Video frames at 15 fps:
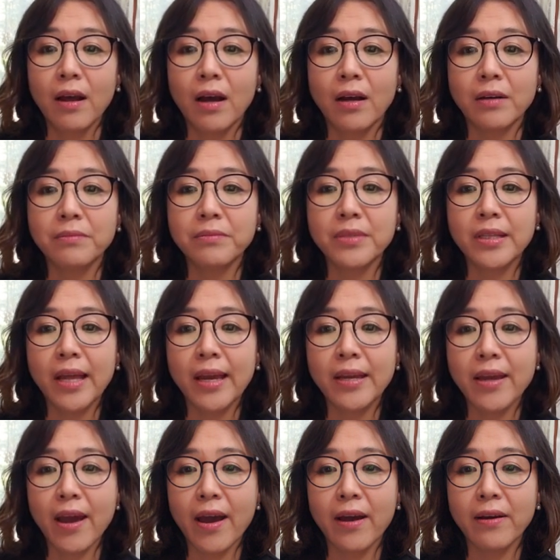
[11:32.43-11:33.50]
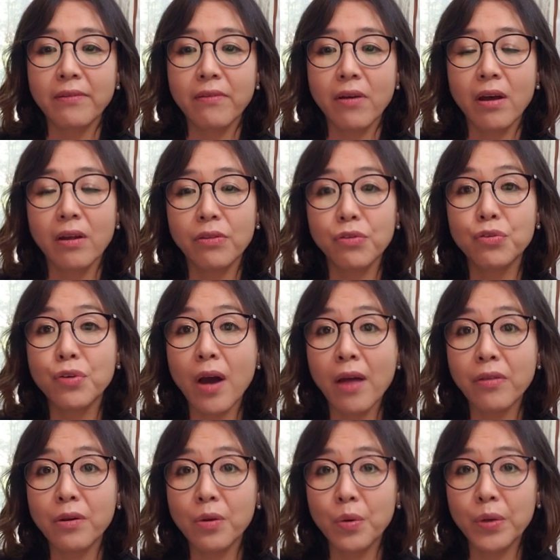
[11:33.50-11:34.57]
They have 2
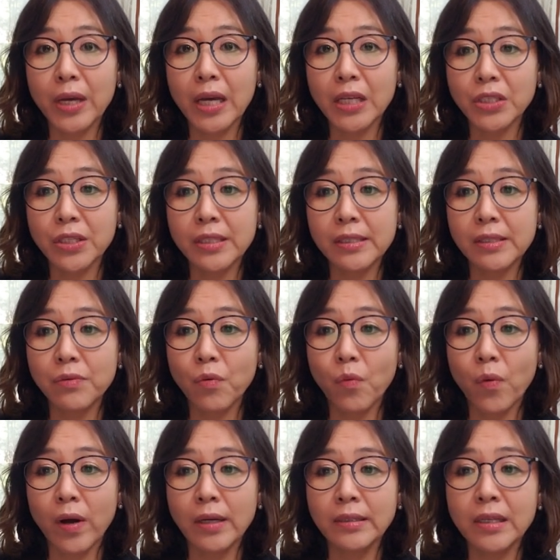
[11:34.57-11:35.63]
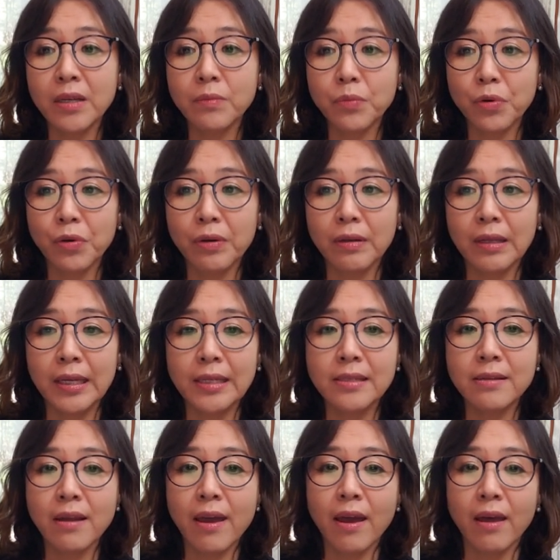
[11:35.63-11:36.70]
other locations, one in
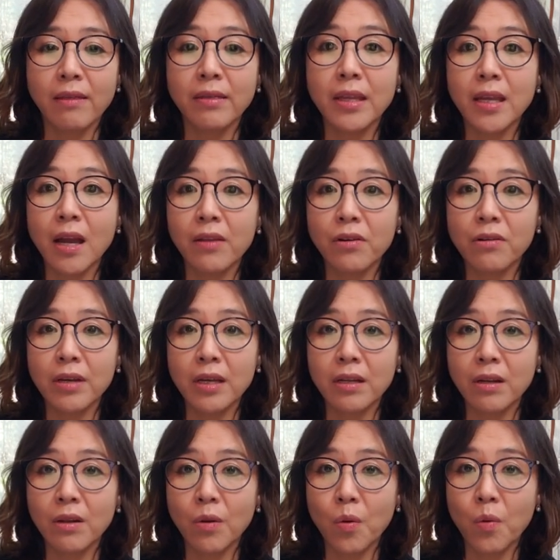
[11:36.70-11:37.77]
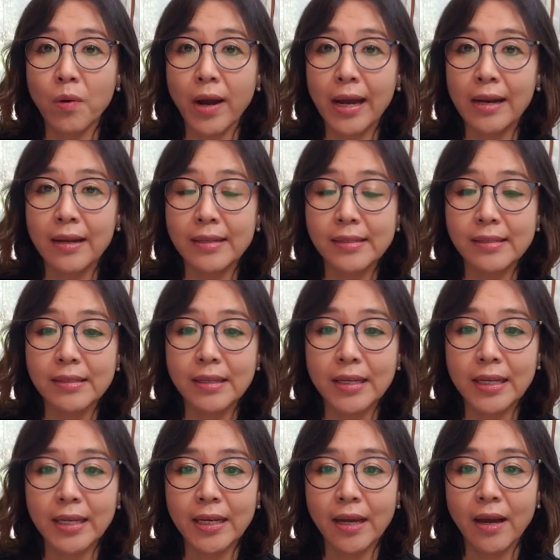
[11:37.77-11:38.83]
Brooklyn and the other in Long Island
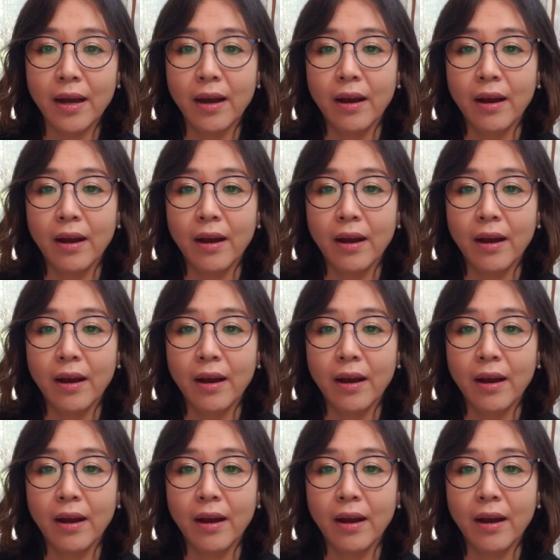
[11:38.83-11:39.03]
City.